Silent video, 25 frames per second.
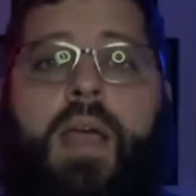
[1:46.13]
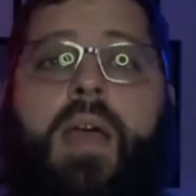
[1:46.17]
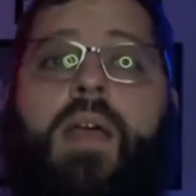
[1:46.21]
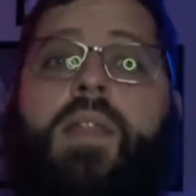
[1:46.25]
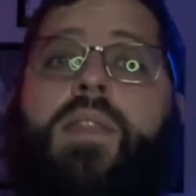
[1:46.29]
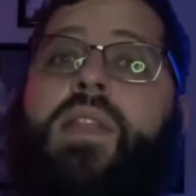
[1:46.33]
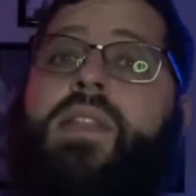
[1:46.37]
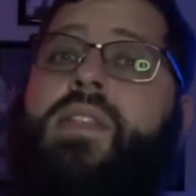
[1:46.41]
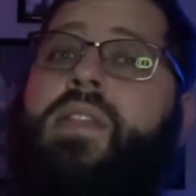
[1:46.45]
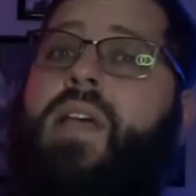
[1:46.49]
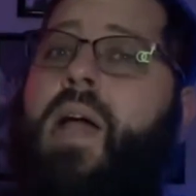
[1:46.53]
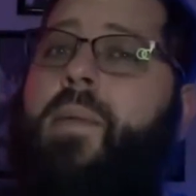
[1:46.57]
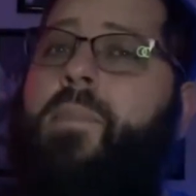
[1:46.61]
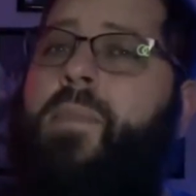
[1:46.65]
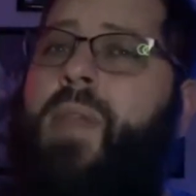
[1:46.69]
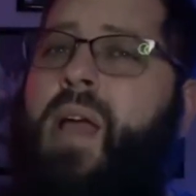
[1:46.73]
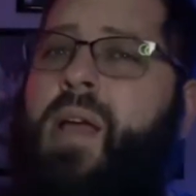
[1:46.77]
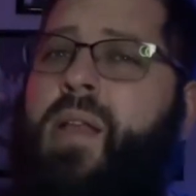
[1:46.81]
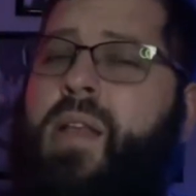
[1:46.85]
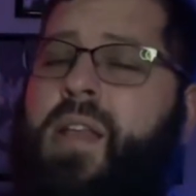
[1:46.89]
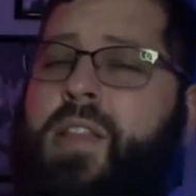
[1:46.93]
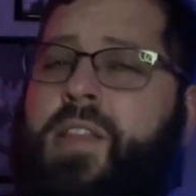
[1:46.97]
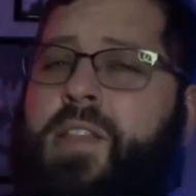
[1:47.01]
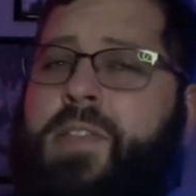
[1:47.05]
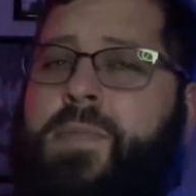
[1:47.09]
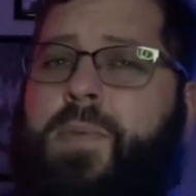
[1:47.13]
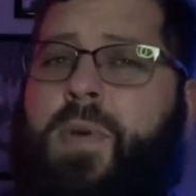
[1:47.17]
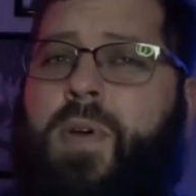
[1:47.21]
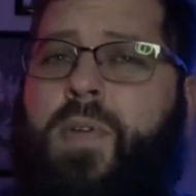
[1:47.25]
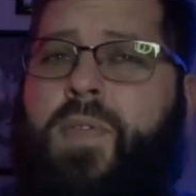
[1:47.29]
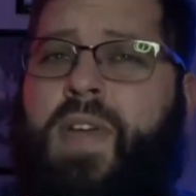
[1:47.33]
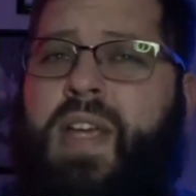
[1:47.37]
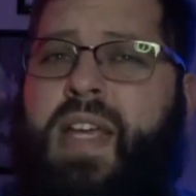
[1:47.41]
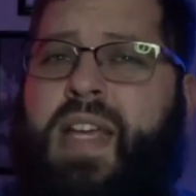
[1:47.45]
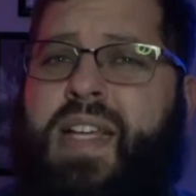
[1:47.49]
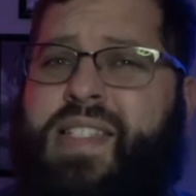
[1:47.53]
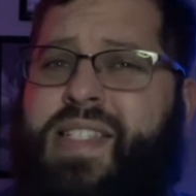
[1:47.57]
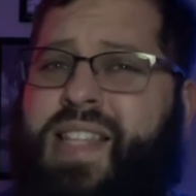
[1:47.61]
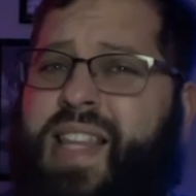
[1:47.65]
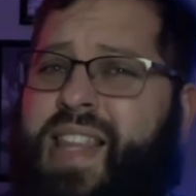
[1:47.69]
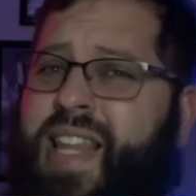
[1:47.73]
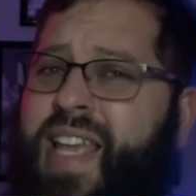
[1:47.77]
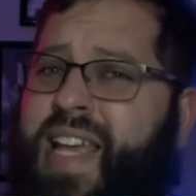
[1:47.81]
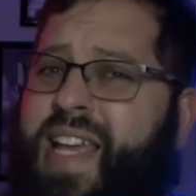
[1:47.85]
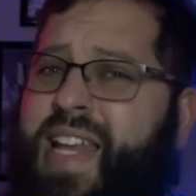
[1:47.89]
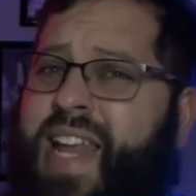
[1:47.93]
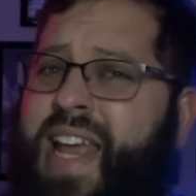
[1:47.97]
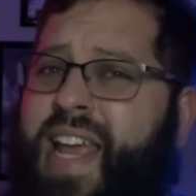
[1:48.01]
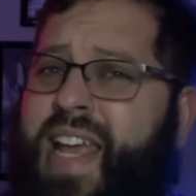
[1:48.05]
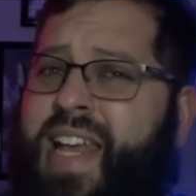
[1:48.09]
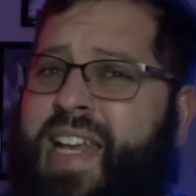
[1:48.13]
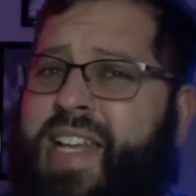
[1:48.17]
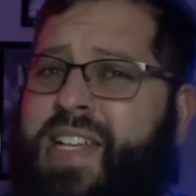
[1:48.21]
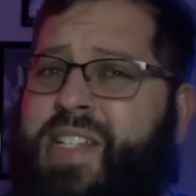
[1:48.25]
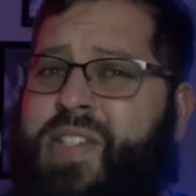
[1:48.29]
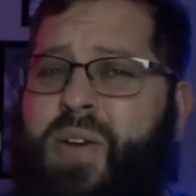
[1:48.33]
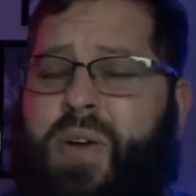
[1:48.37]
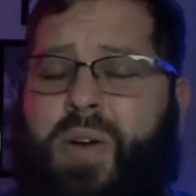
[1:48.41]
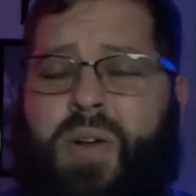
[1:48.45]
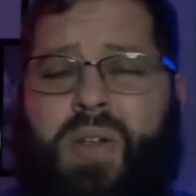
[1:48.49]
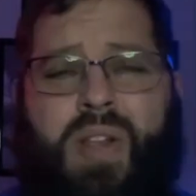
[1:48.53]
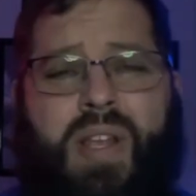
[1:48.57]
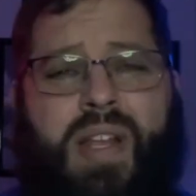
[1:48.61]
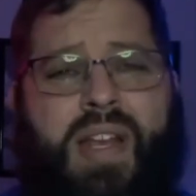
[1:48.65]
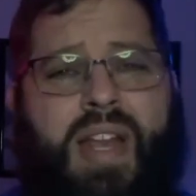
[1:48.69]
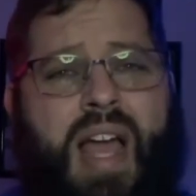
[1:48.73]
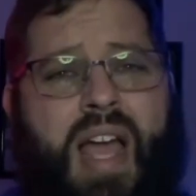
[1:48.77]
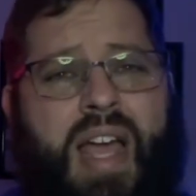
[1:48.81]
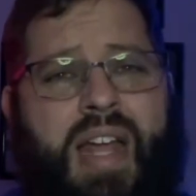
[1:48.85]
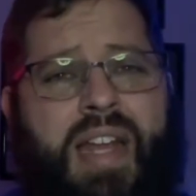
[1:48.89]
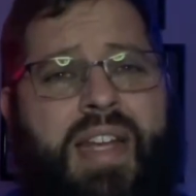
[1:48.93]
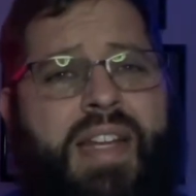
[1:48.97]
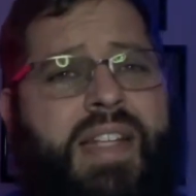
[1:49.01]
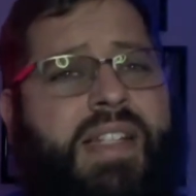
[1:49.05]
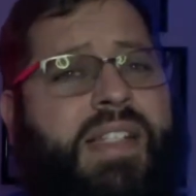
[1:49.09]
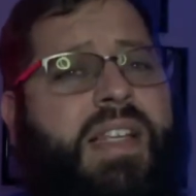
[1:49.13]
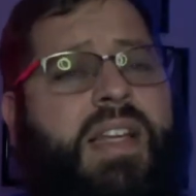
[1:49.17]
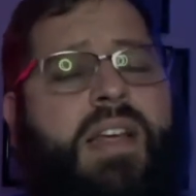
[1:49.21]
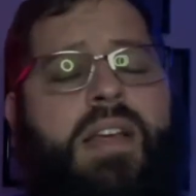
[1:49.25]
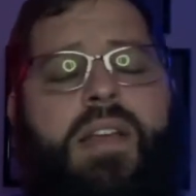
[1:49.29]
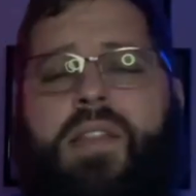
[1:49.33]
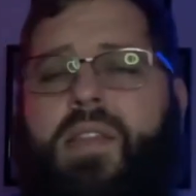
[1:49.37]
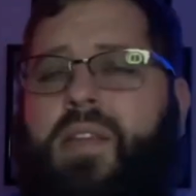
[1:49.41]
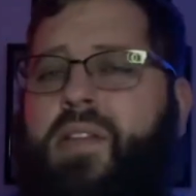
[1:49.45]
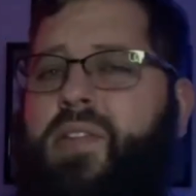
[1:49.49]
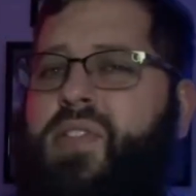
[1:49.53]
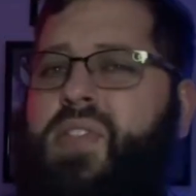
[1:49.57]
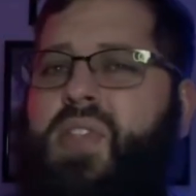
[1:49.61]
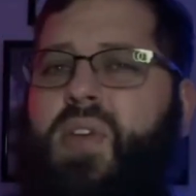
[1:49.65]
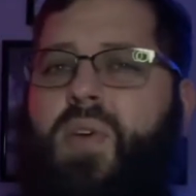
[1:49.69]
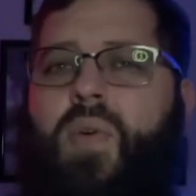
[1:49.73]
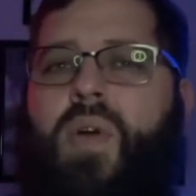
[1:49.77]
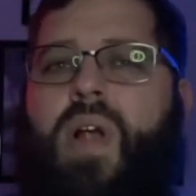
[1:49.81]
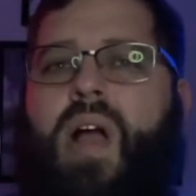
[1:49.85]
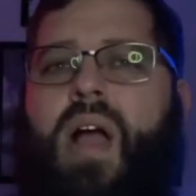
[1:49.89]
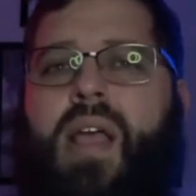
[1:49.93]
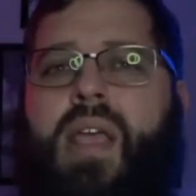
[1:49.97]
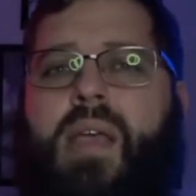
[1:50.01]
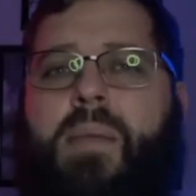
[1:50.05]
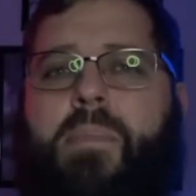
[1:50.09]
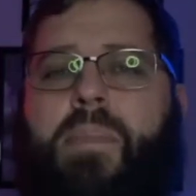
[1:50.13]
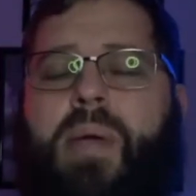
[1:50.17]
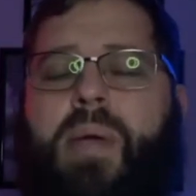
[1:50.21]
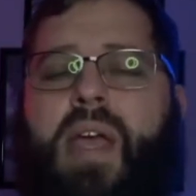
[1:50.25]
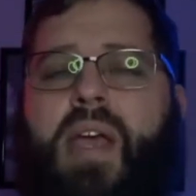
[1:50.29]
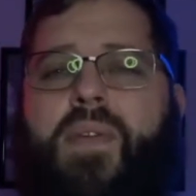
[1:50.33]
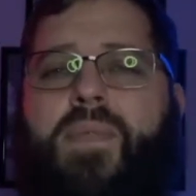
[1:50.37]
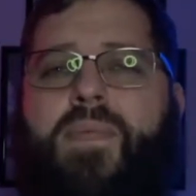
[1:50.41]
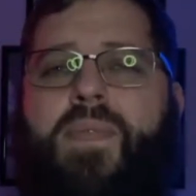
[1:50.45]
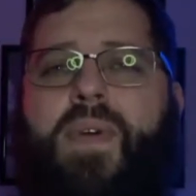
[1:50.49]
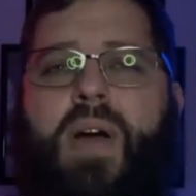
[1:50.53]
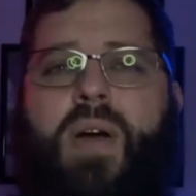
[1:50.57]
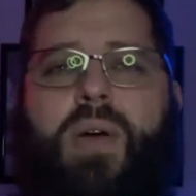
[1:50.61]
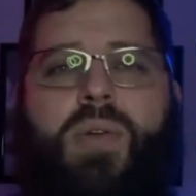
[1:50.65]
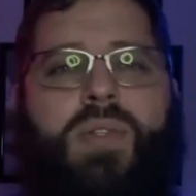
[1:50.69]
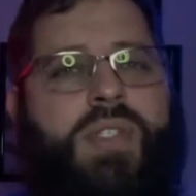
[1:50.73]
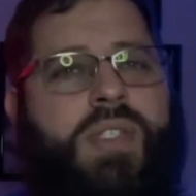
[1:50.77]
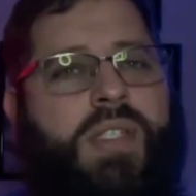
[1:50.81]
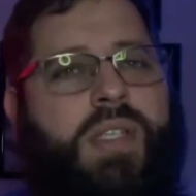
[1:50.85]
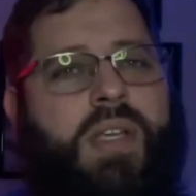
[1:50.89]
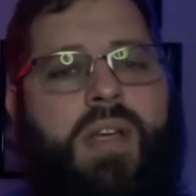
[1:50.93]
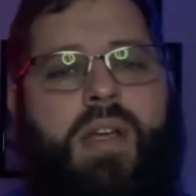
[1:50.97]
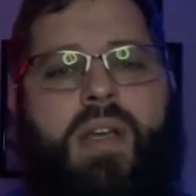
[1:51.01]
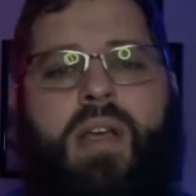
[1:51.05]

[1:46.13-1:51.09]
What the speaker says: The timeline of this movie is the late 80s, early 90s. They're still rocking payphones.